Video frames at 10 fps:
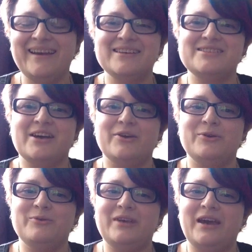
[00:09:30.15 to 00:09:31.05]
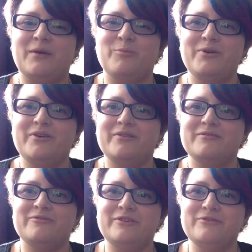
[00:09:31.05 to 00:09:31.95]
So yeah, but
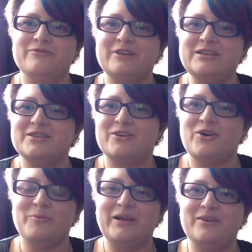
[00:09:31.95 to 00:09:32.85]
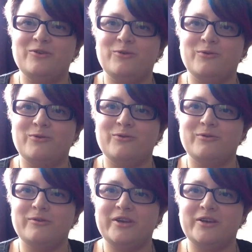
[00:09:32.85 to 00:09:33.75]
feel free to comment or